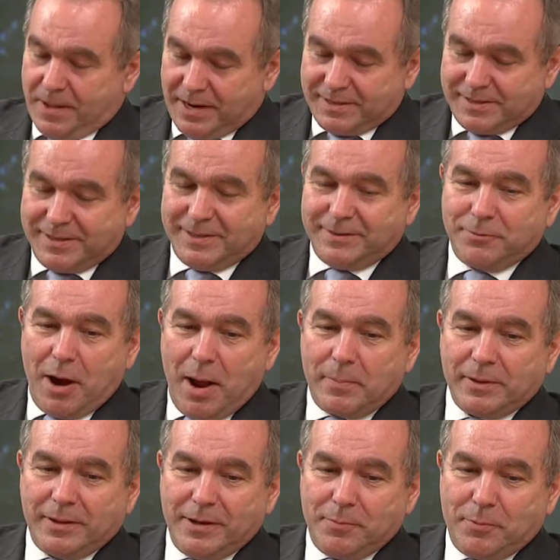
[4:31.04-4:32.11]
I did,
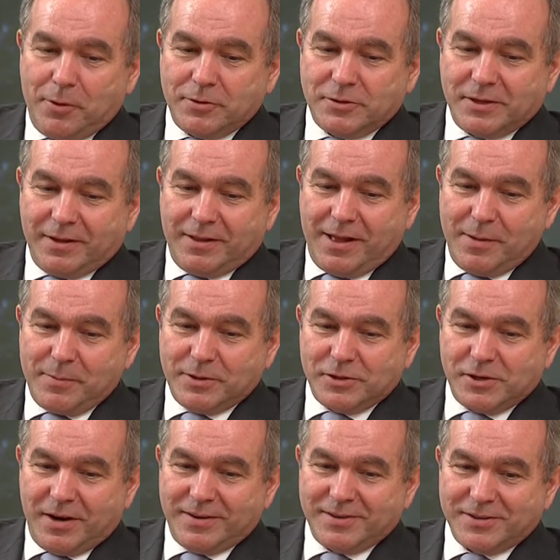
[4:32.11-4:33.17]
rapidly approaching climate
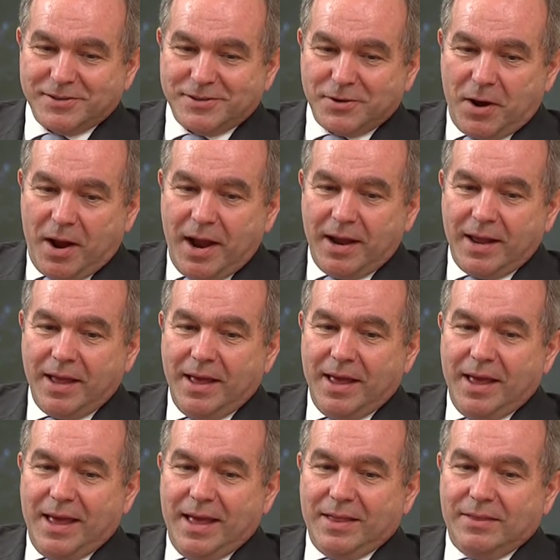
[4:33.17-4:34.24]
change. And so
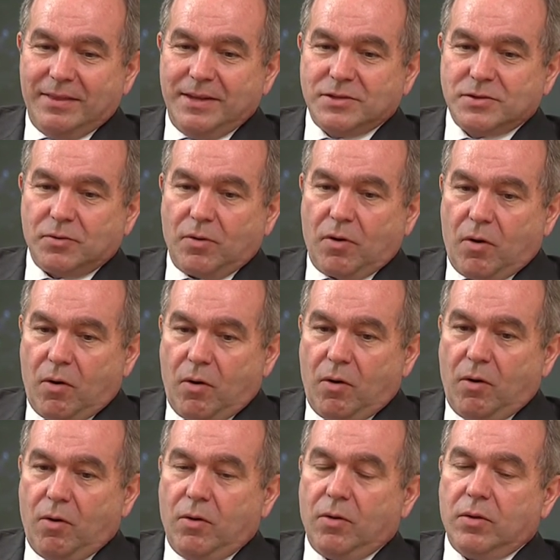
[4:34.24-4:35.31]
these are
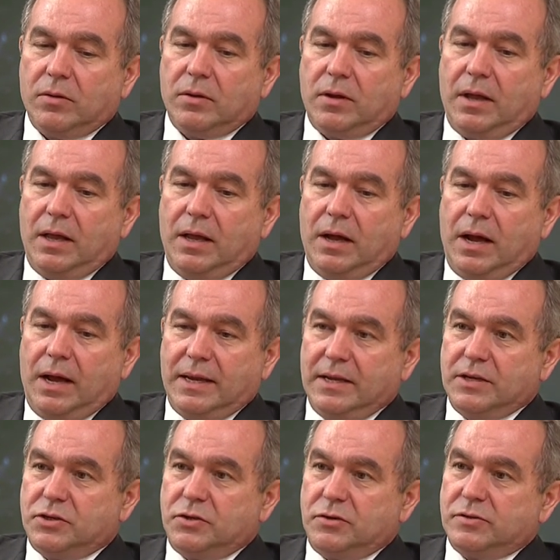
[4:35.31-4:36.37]
all
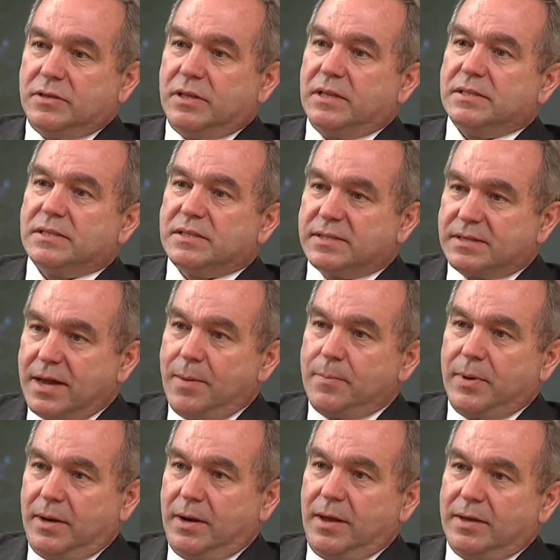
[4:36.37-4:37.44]
issues that
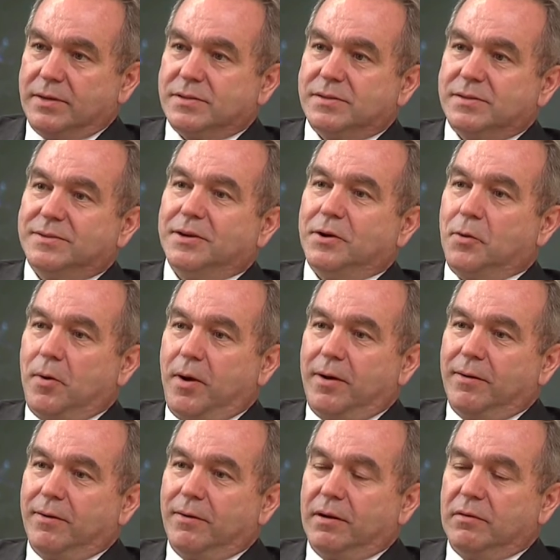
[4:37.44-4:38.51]
summon us to
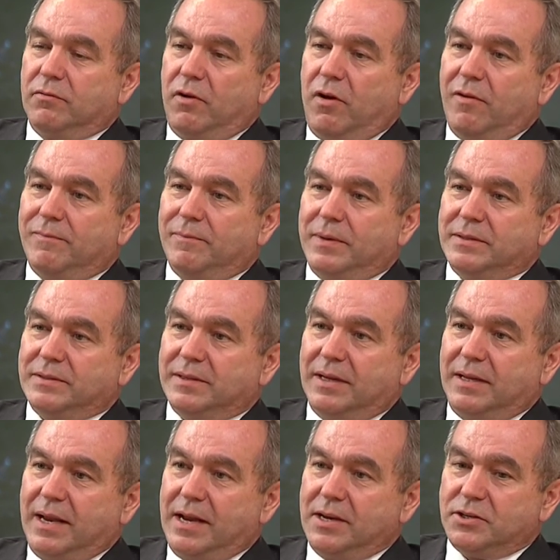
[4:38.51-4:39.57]
greater involvement
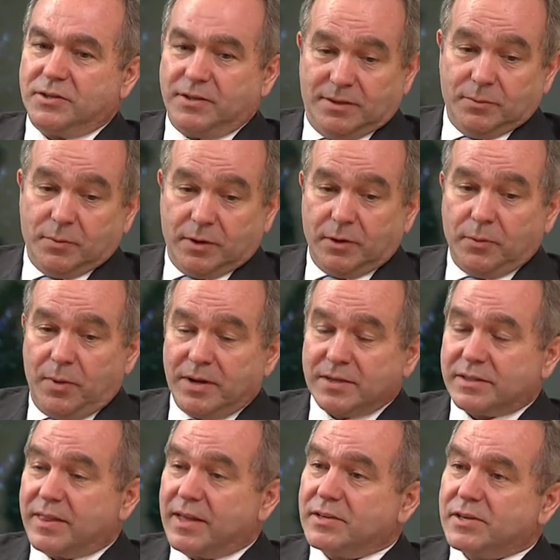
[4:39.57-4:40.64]
in Asia, and we're going to
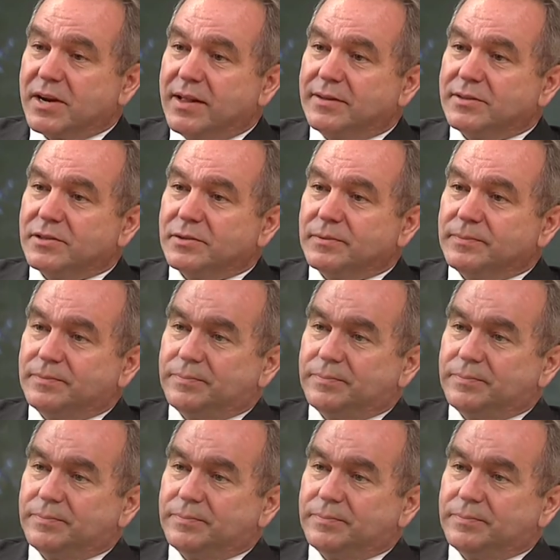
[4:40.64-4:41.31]
rise to that challenge.